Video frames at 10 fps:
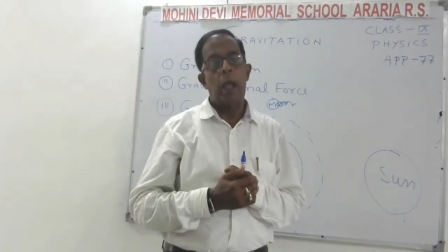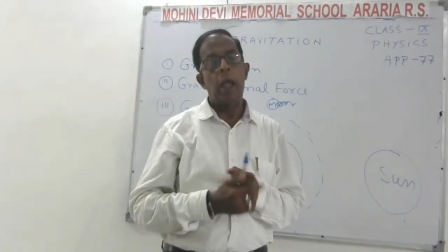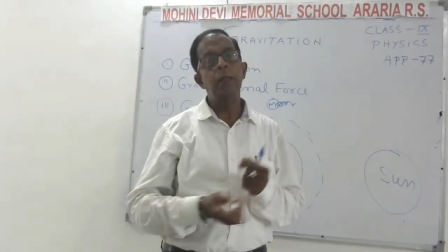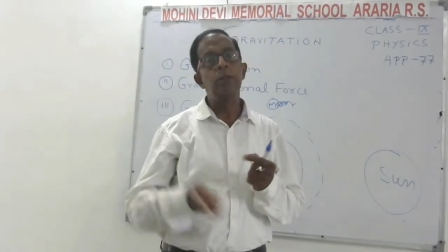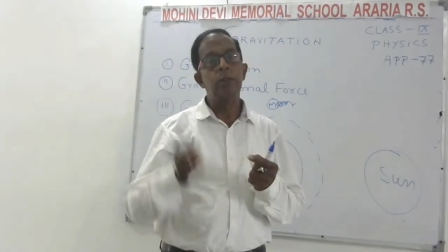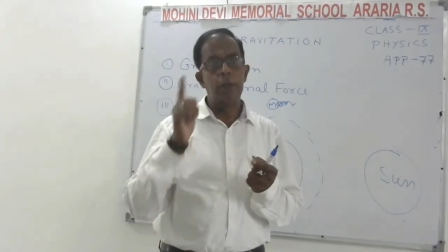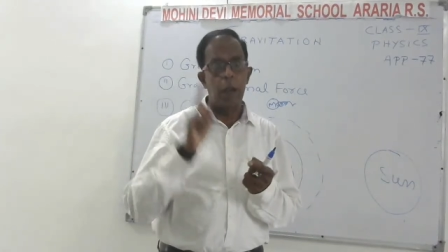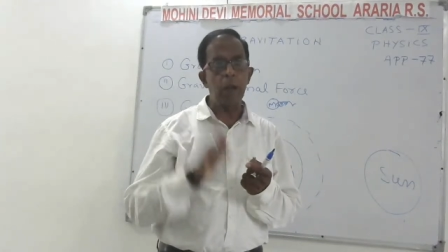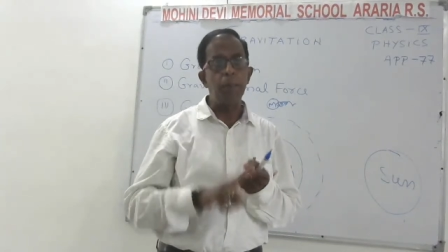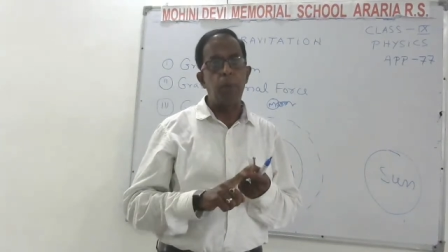and
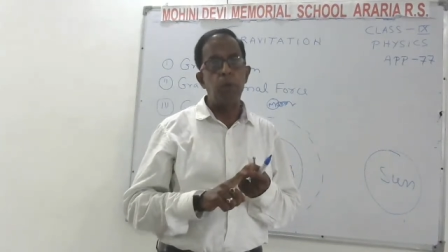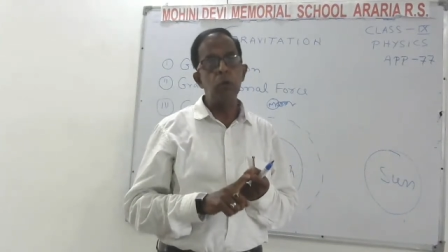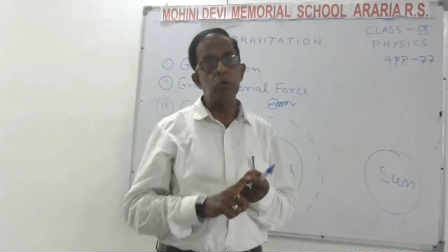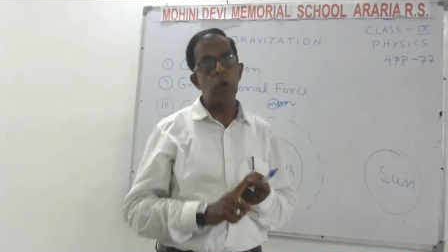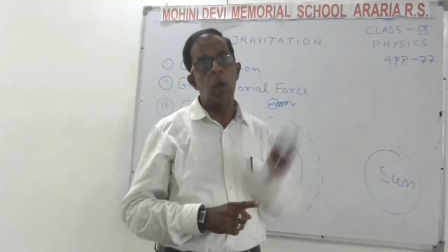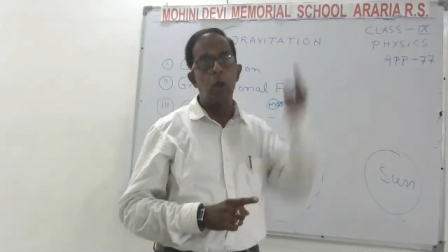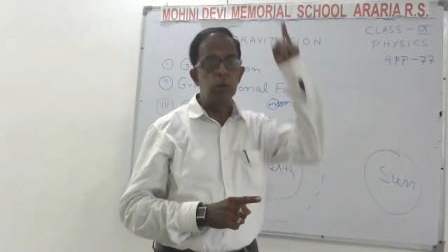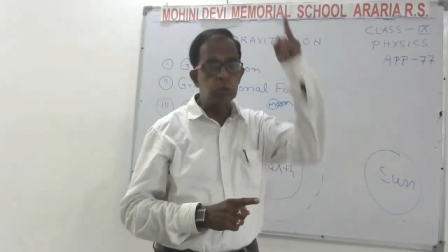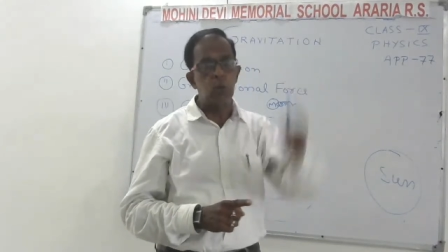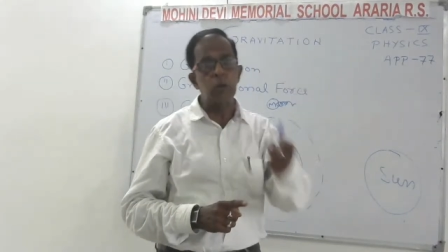that force
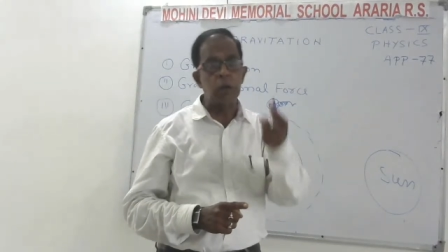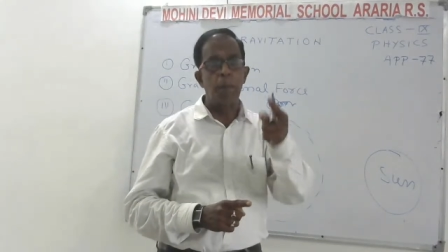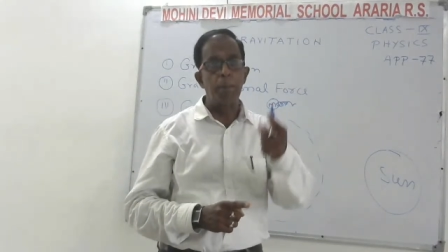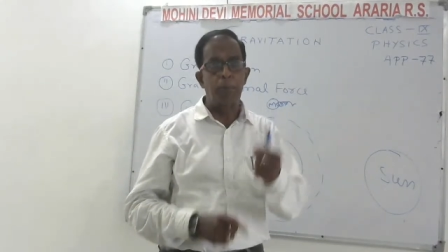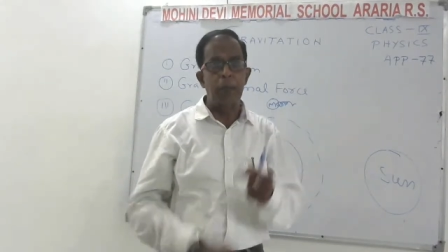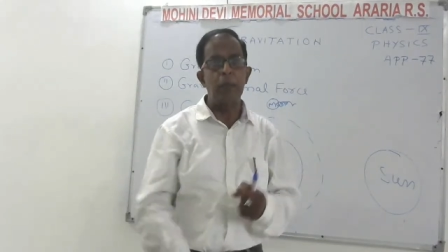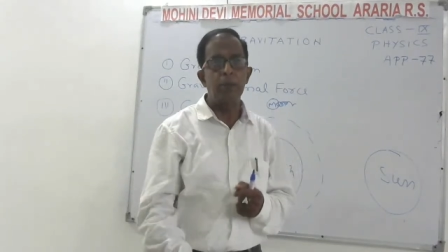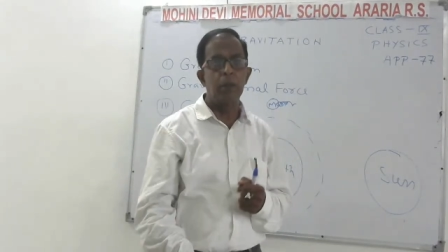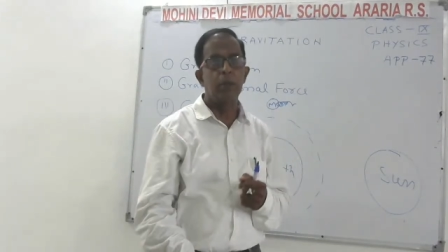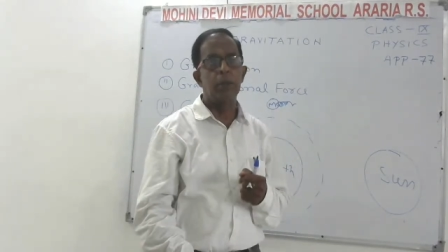also compels
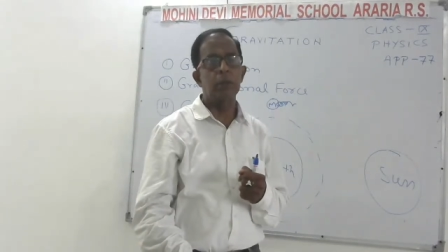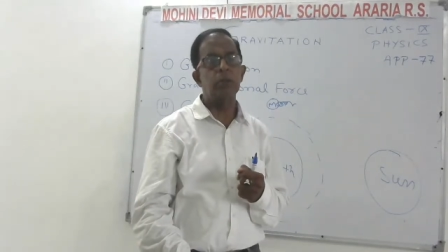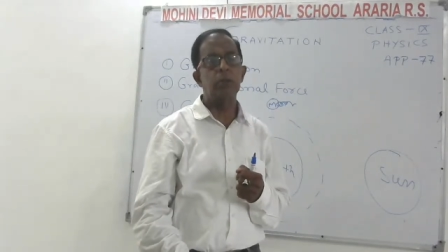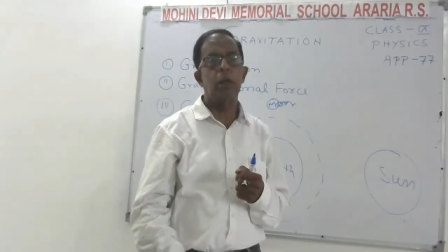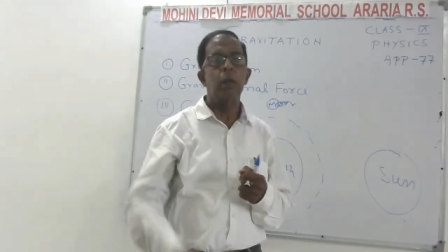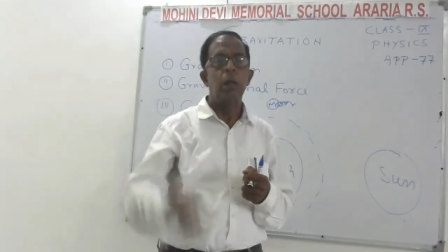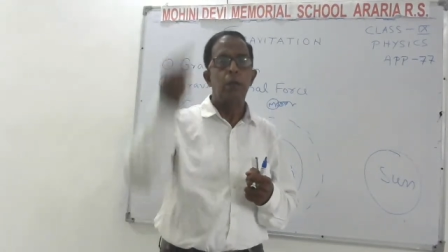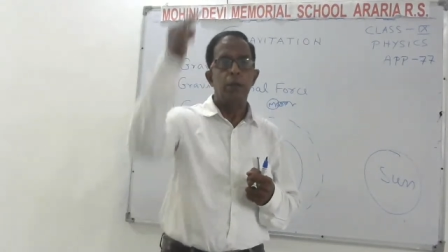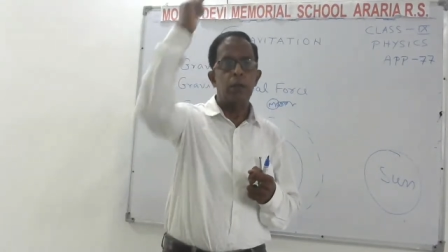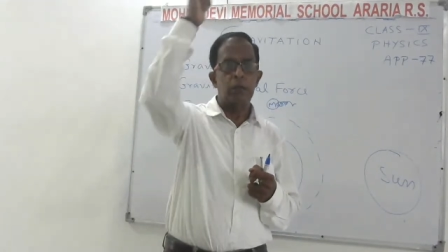the duster
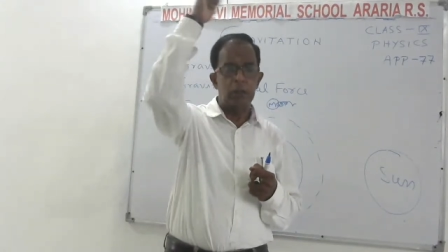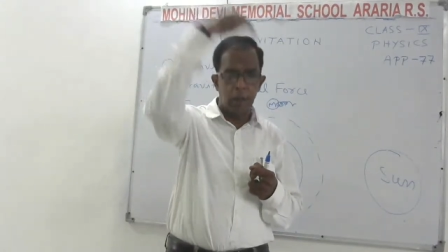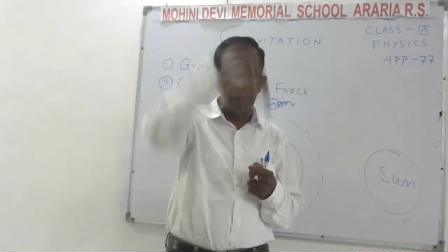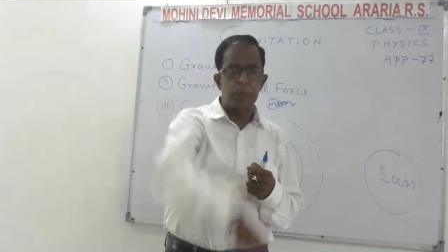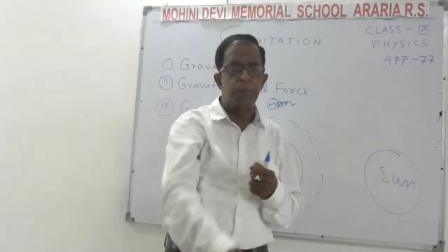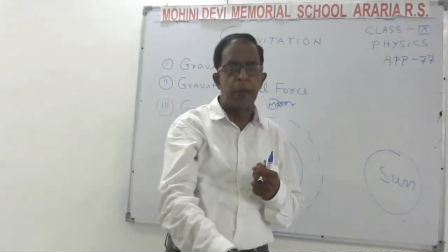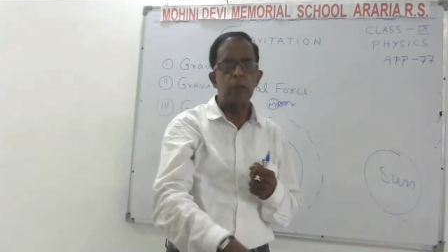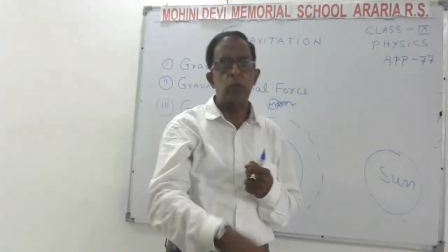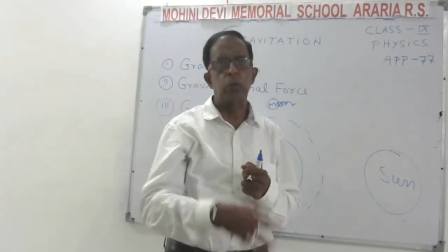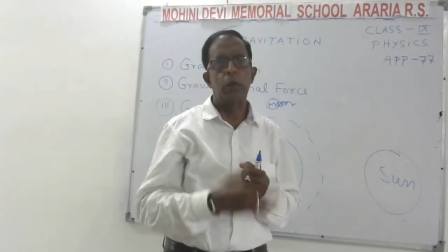that comes
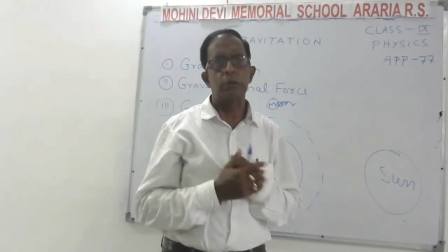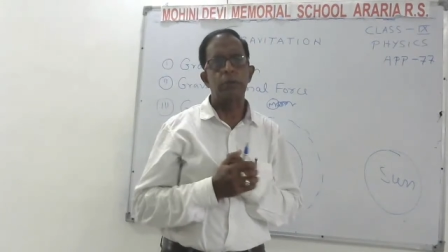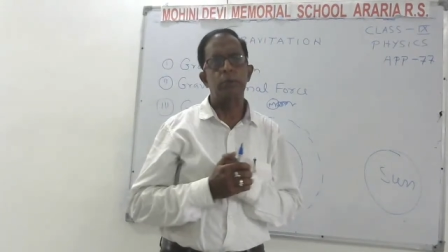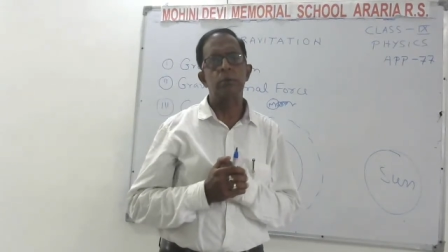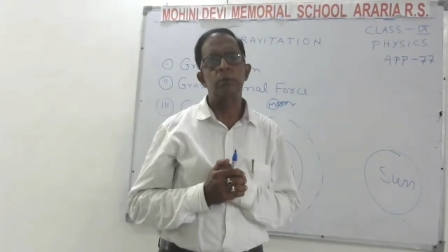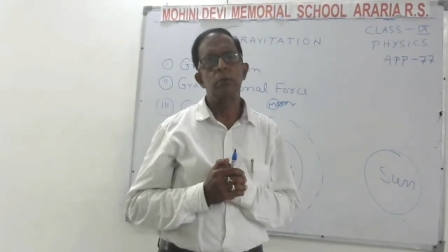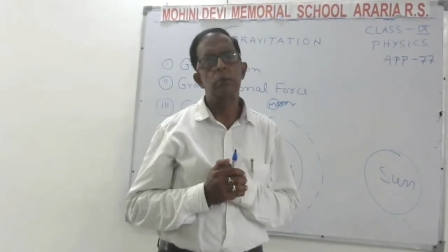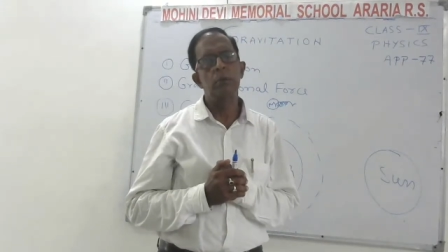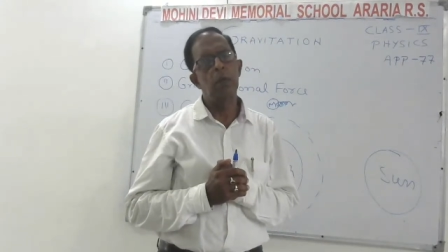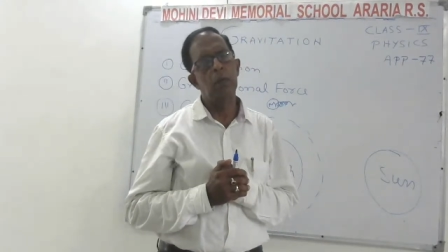back towards
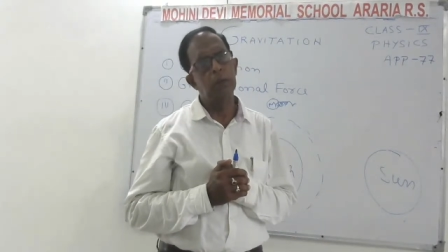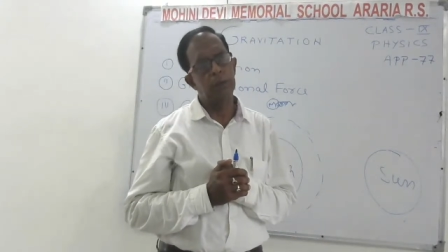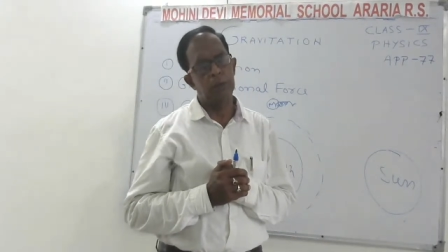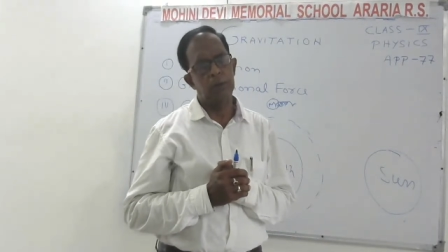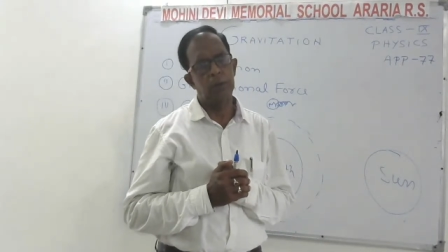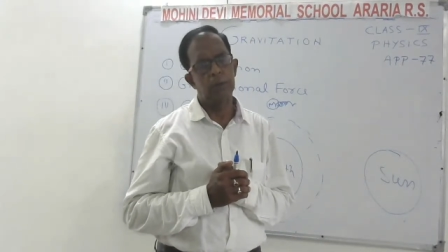the earth.